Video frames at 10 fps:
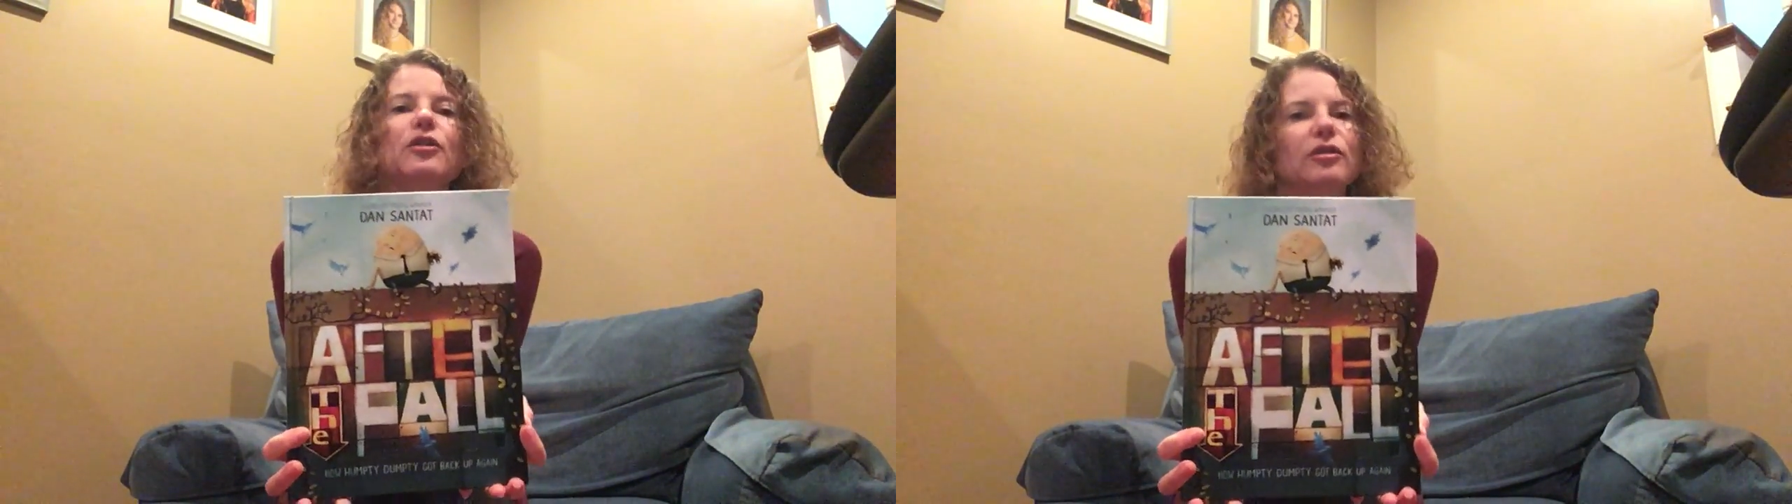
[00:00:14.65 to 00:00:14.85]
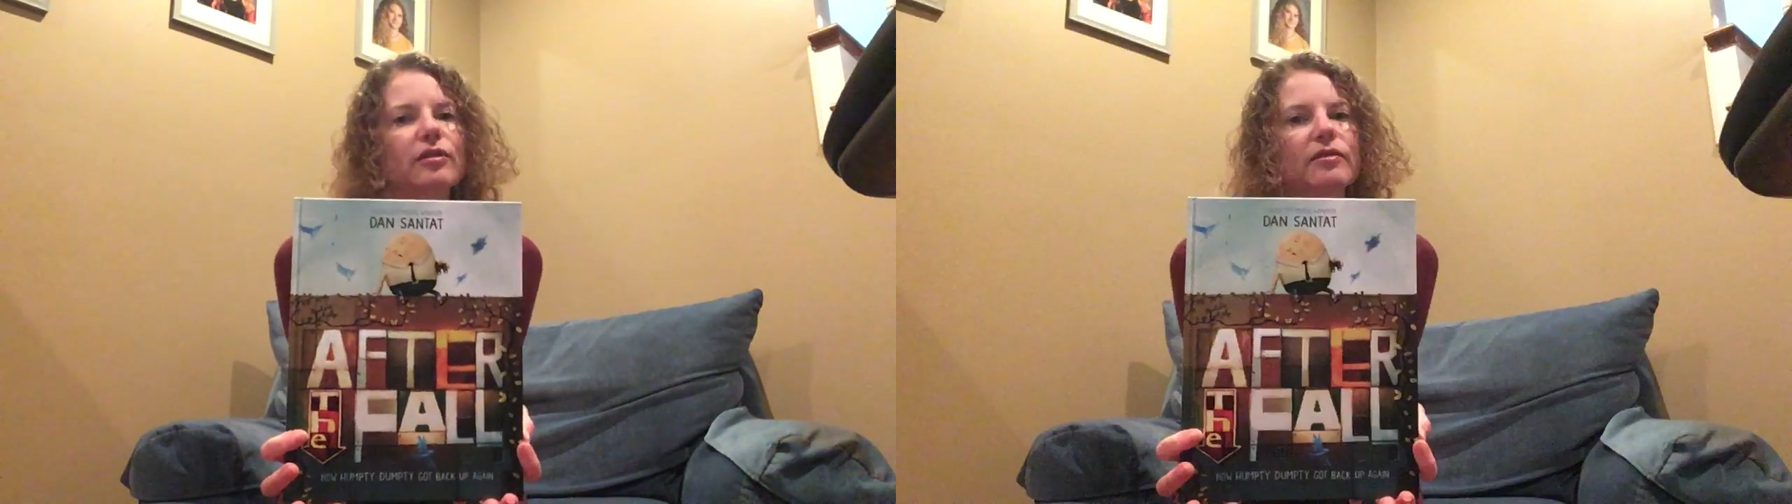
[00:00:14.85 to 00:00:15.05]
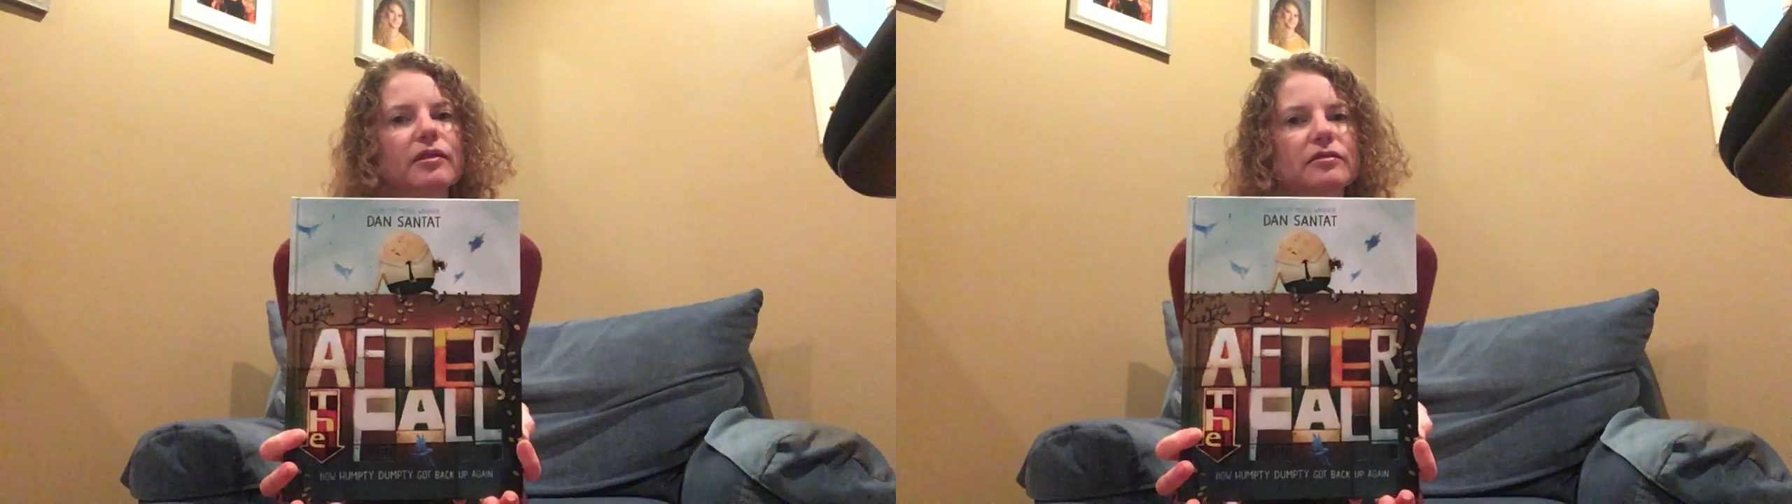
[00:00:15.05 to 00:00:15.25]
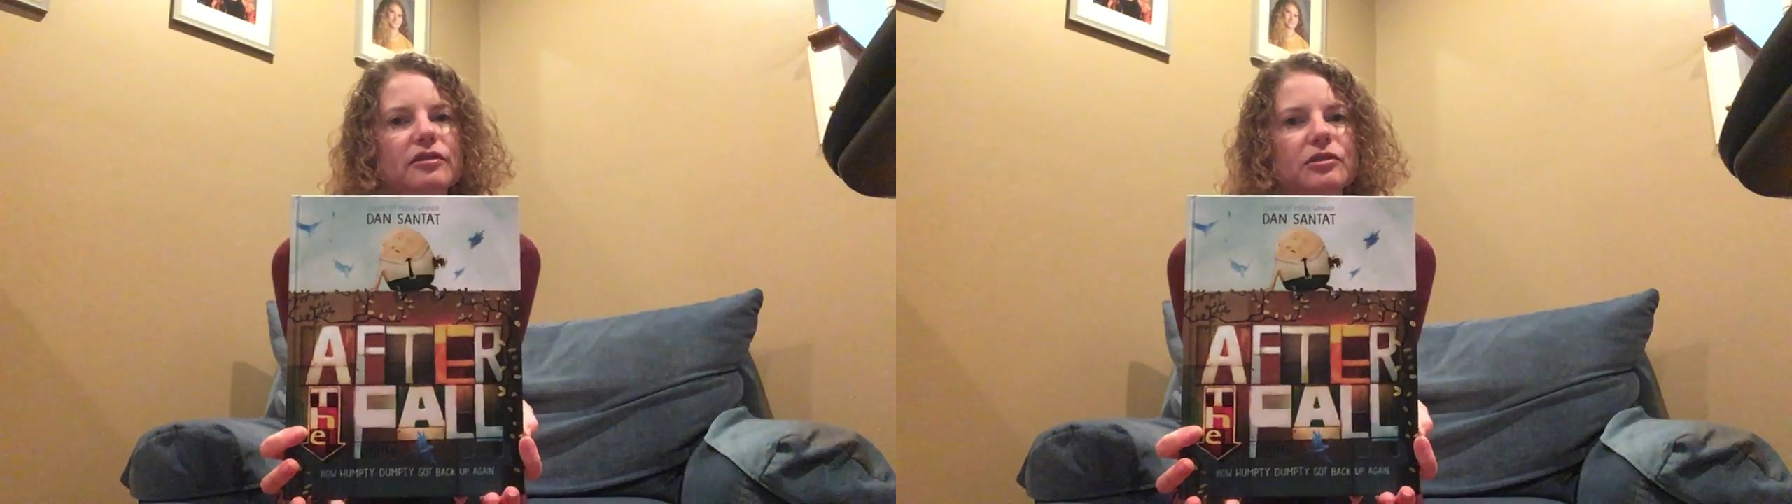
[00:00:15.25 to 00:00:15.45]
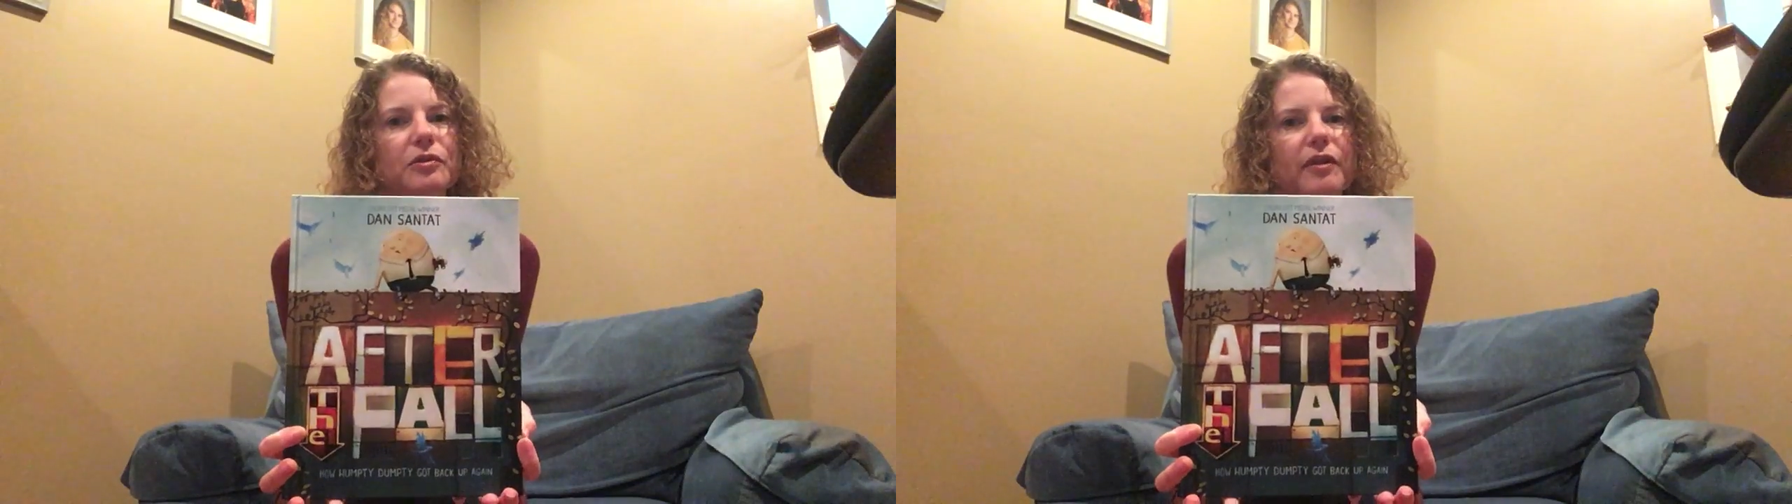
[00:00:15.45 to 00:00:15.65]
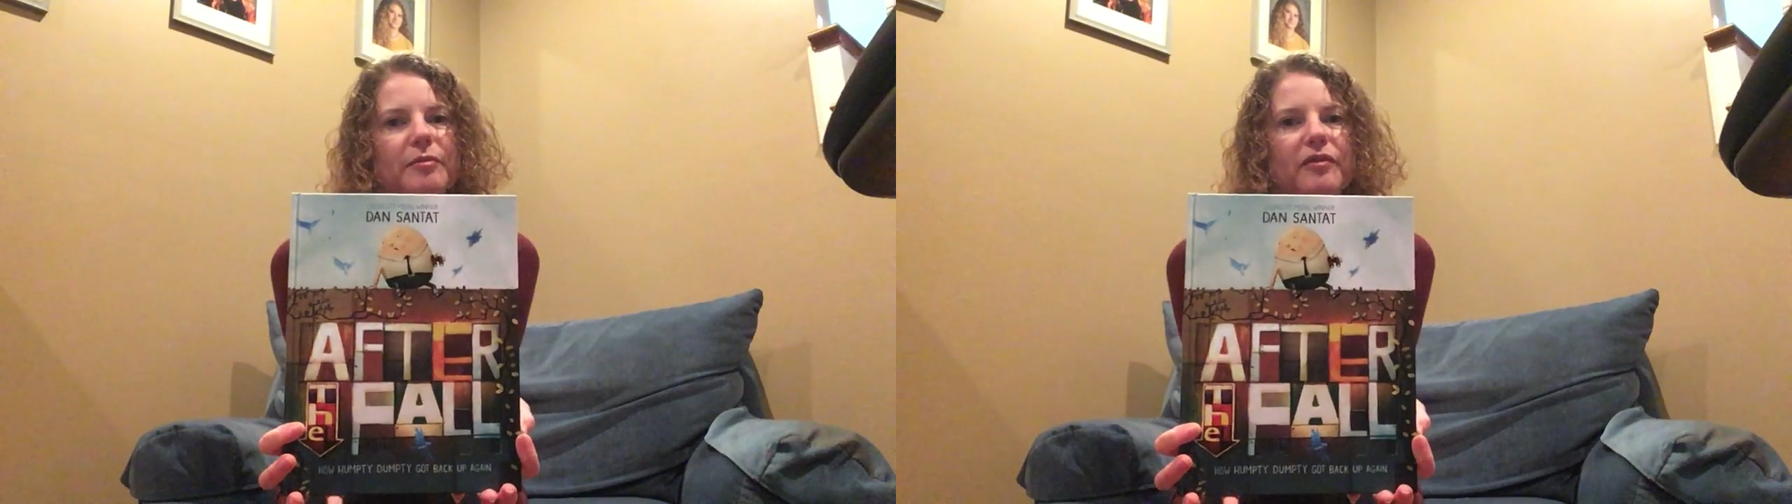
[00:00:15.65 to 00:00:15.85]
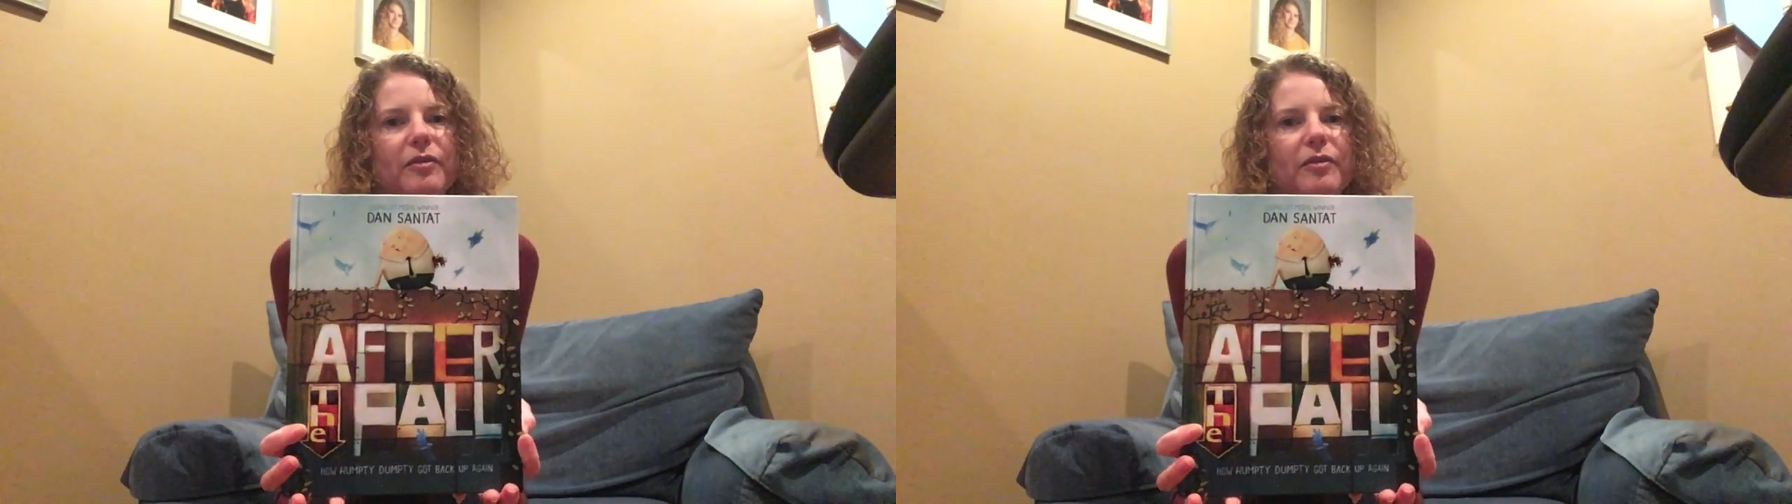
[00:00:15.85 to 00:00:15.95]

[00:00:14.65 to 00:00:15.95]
You know the old nursery rhyme of